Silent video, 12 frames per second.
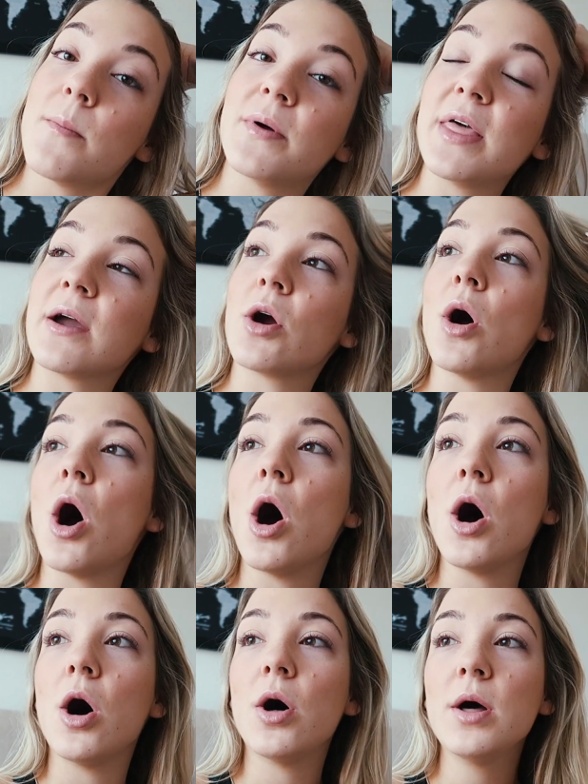but they're
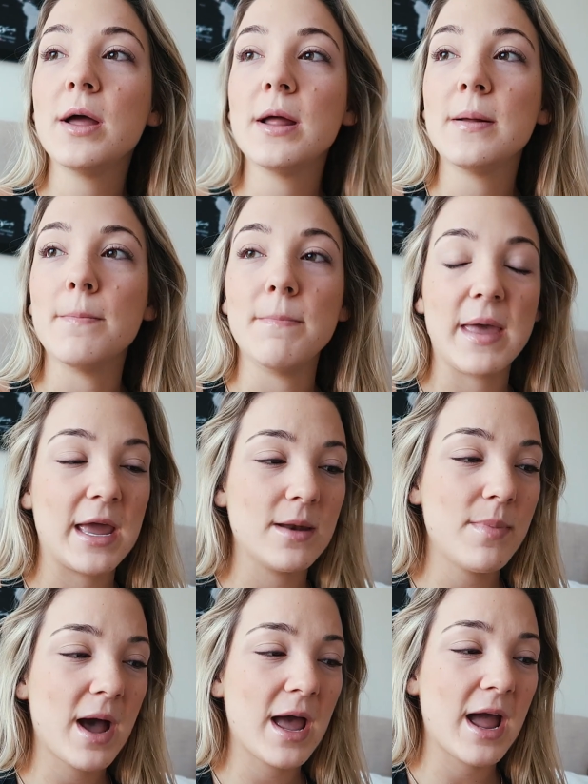all
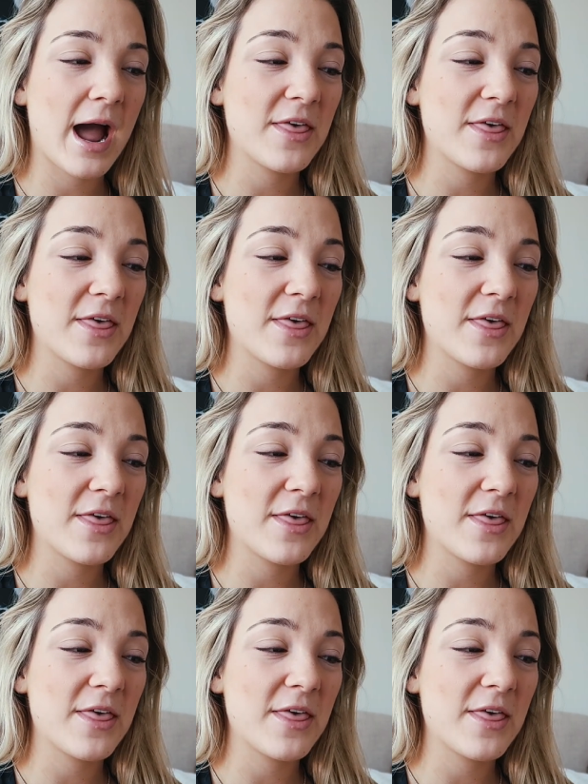made by,